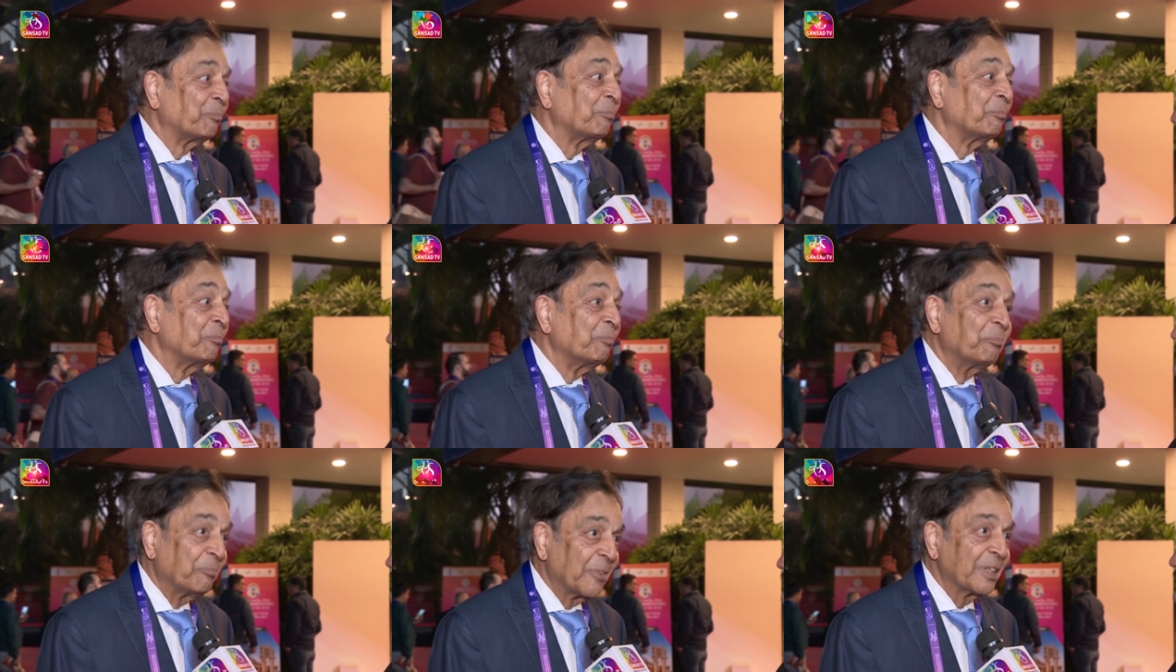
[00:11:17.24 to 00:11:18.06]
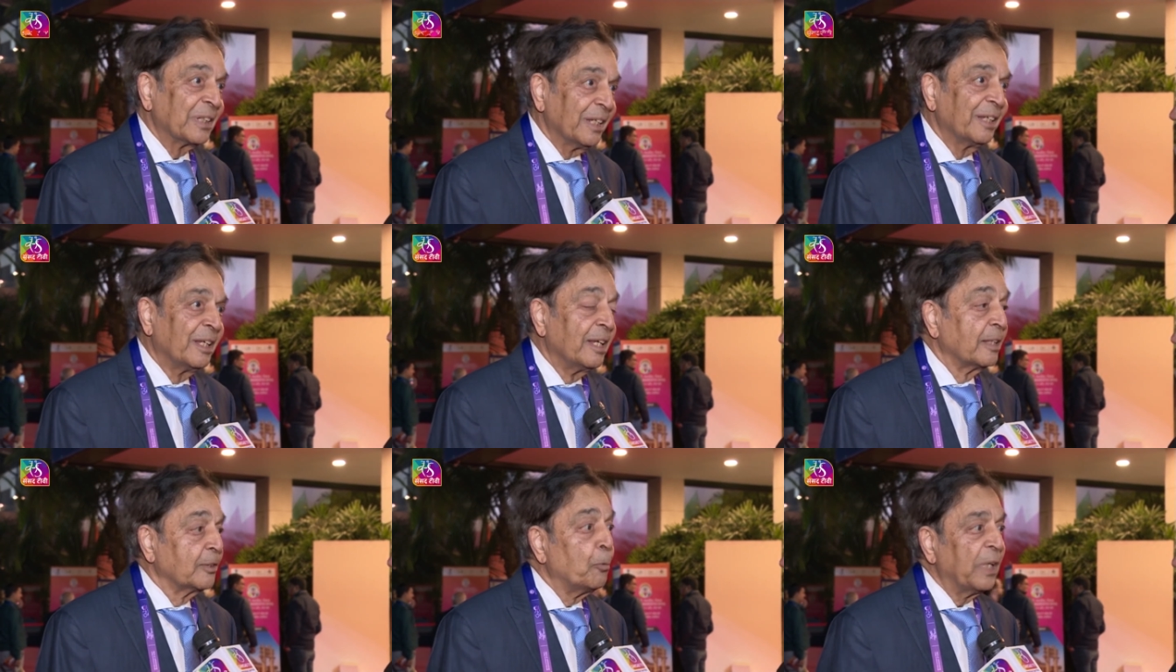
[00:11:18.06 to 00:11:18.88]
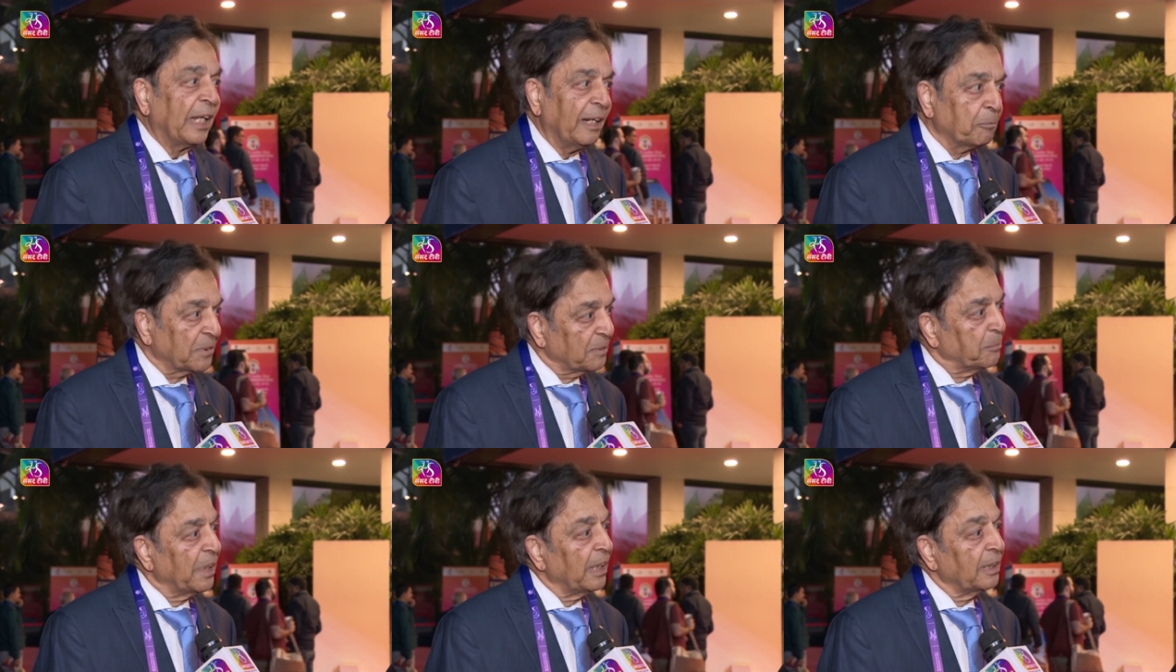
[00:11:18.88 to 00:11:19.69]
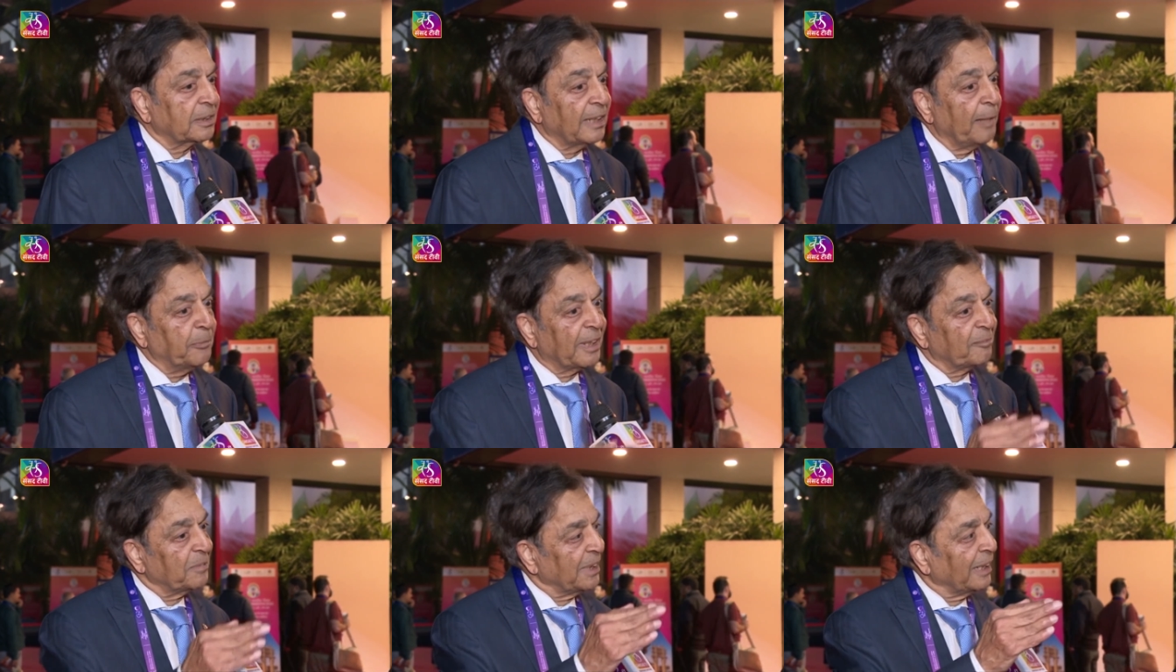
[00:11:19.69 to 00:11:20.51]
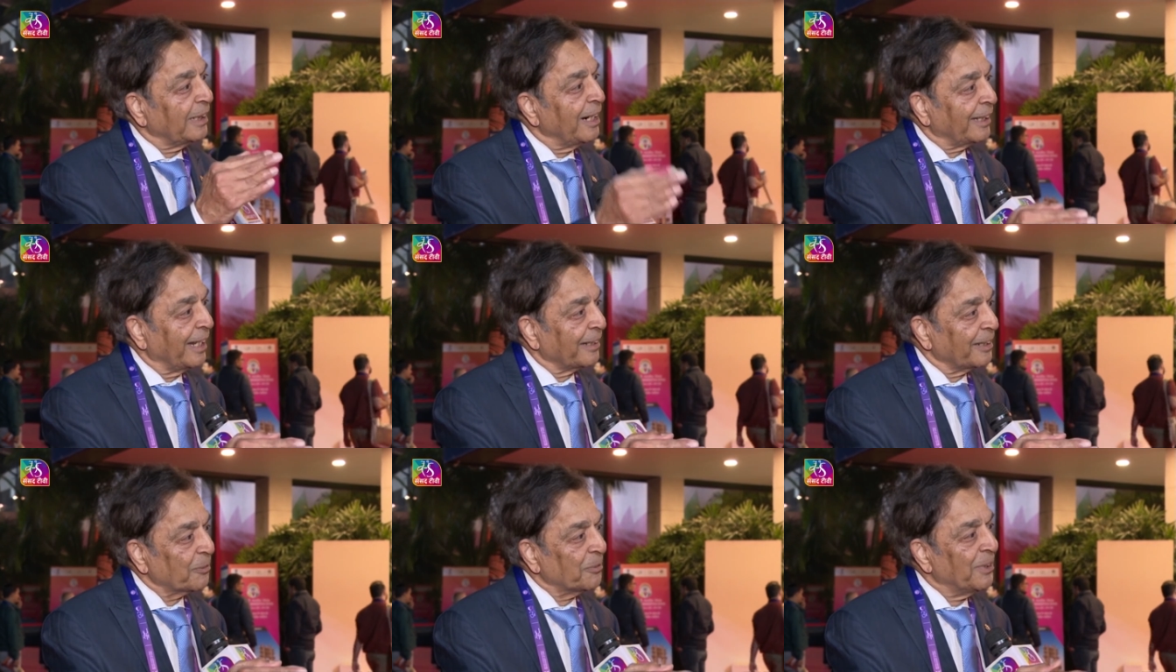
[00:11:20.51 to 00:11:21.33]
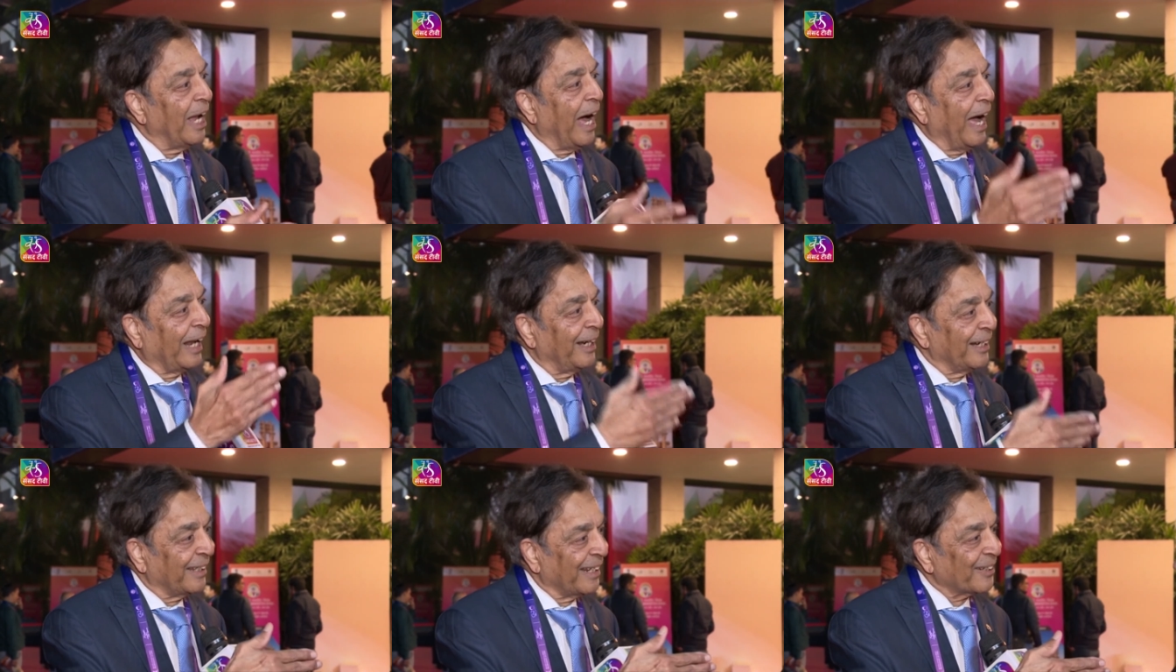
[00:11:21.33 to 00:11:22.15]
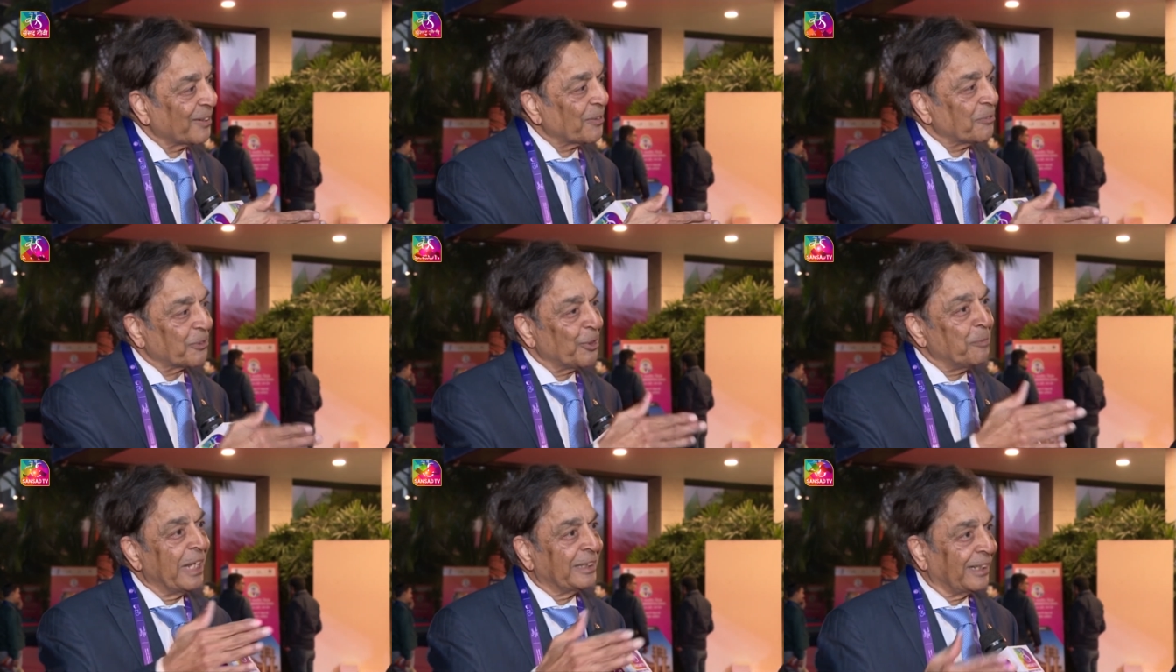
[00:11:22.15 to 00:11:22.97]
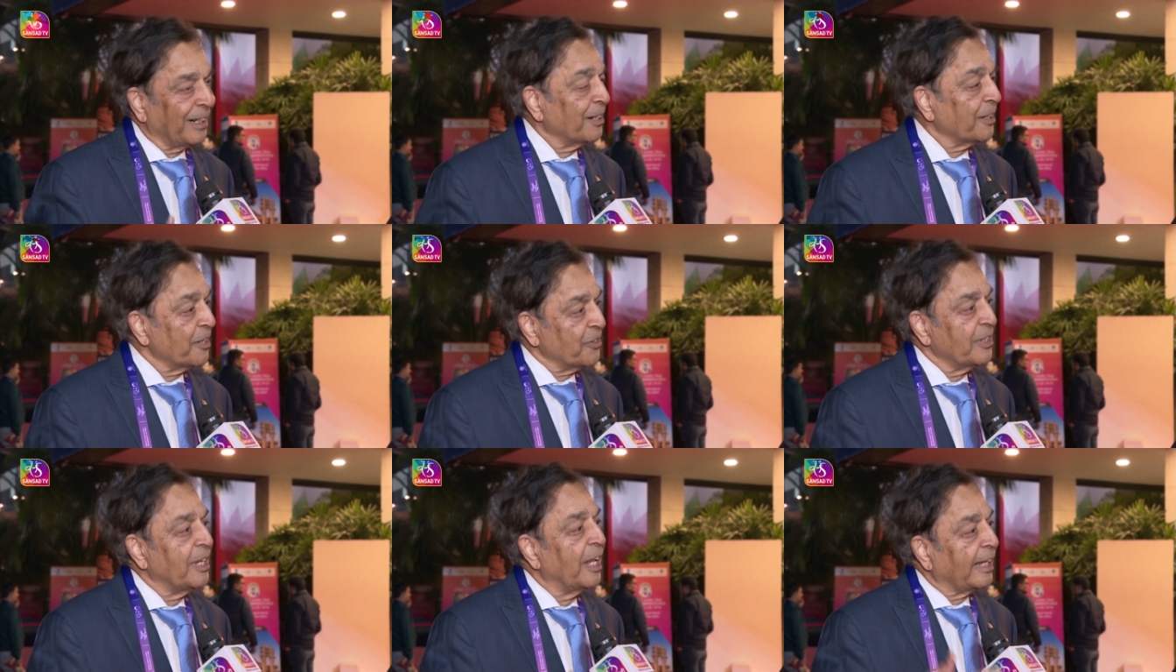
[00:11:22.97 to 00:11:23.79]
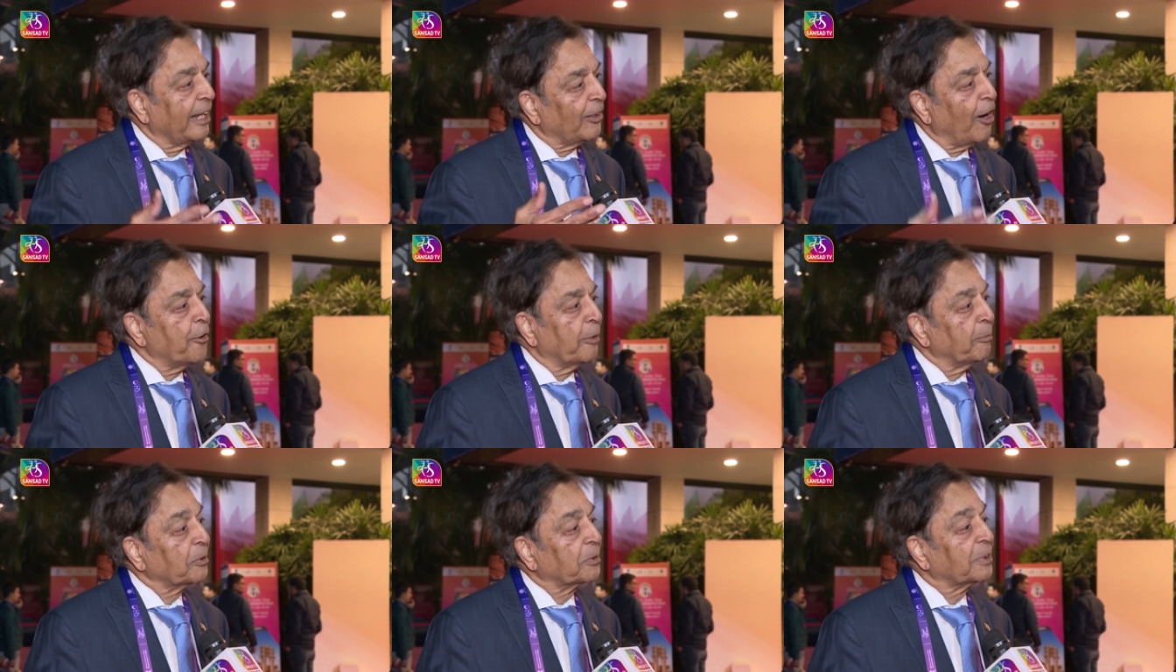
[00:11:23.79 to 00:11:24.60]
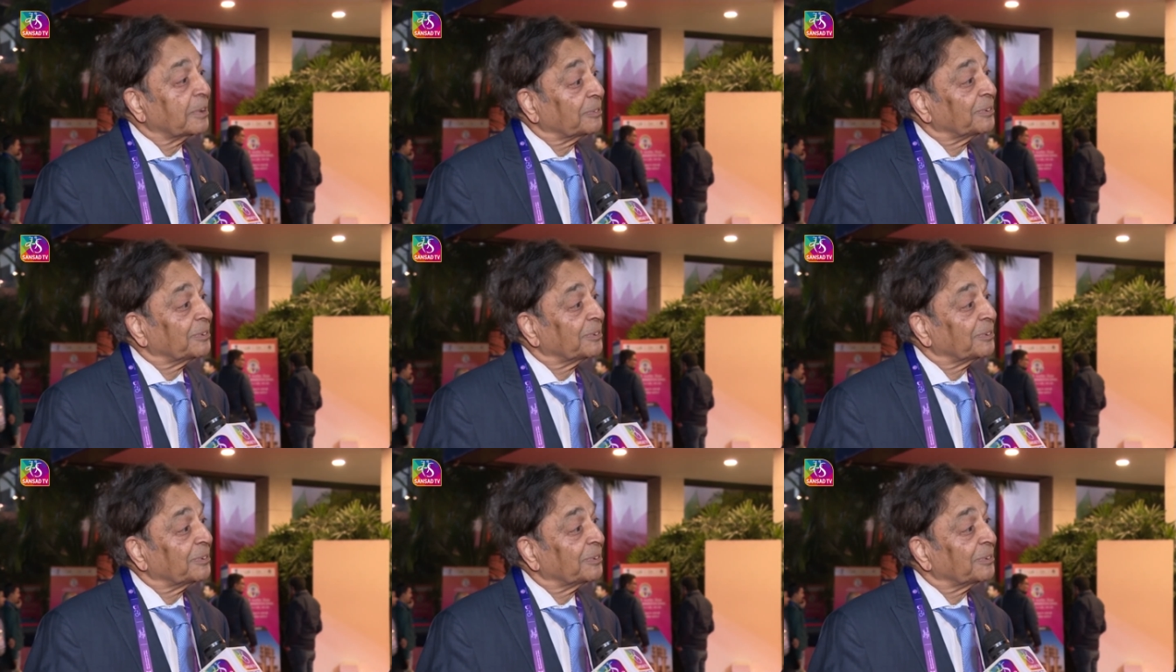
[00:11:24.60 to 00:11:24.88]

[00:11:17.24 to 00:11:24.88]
Mm. See? So we can bring the same thing England can give, Ireland can give, so many other countries can contribute.